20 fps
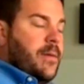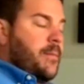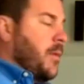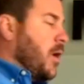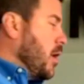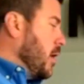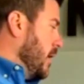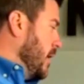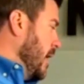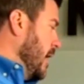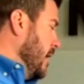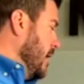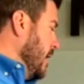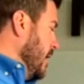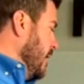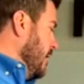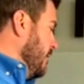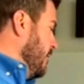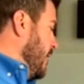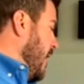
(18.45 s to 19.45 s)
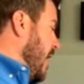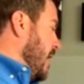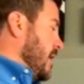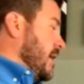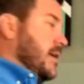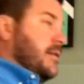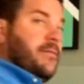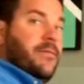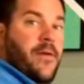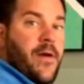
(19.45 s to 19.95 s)
market
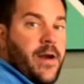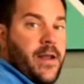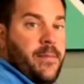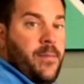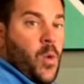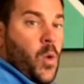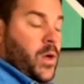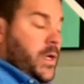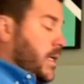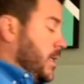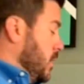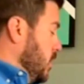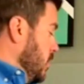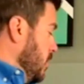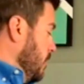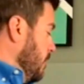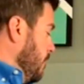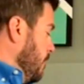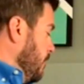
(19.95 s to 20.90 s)
Fannie and Freddie mortgage.